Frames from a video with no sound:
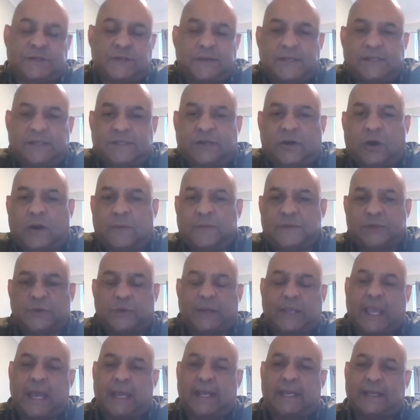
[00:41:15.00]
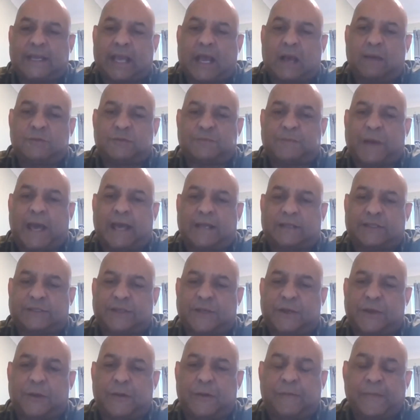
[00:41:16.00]
at the time. So again, it comes back
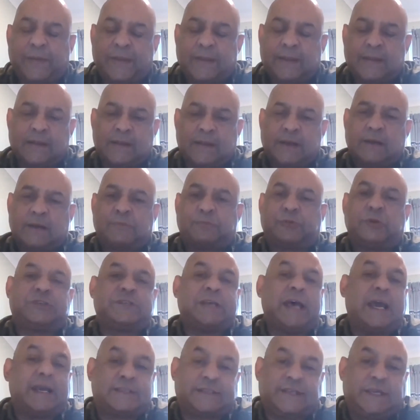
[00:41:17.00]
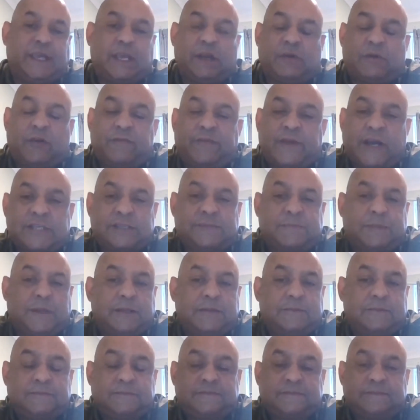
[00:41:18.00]
to protecting your
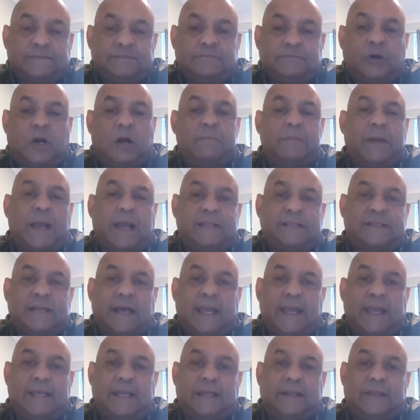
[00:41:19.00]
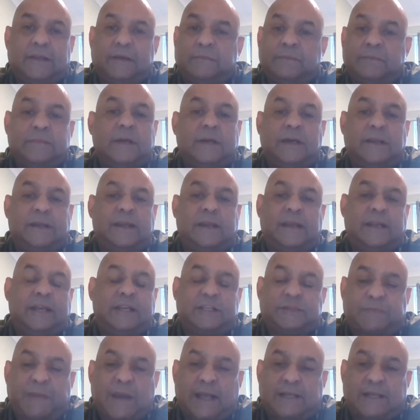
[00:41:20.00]
investment by maintaining them and
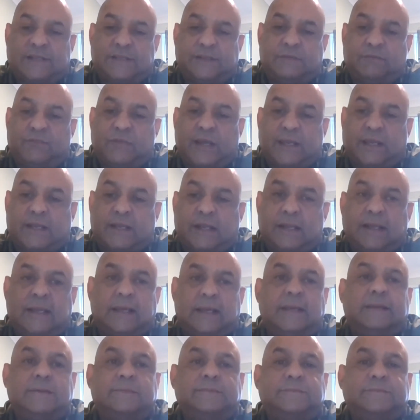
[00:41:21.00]
inspecting them regularly.